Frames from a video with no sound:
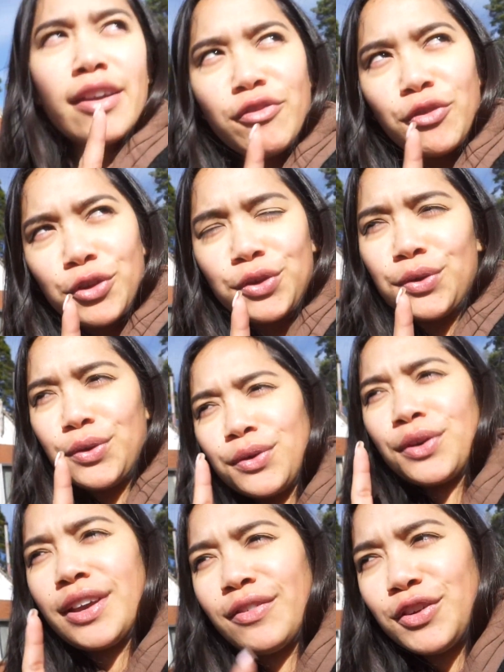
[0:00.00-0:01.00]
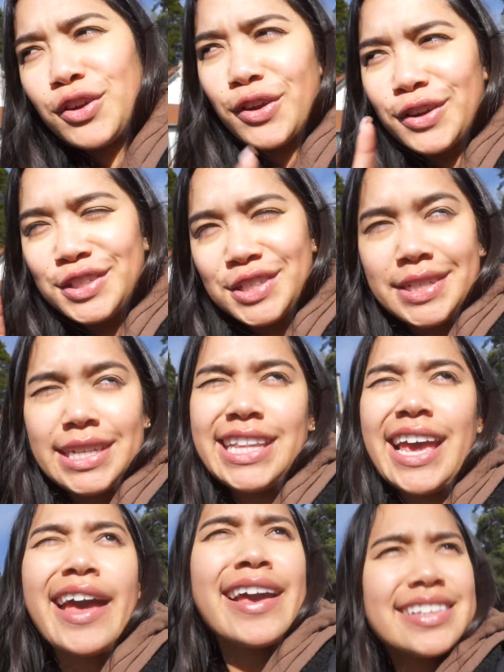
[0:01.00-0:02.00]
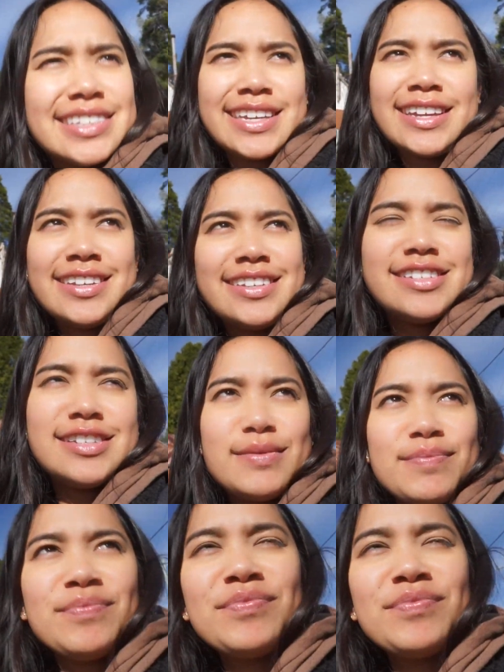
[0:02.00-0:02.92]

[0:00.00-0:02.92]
it for you if you don't do it in the accent.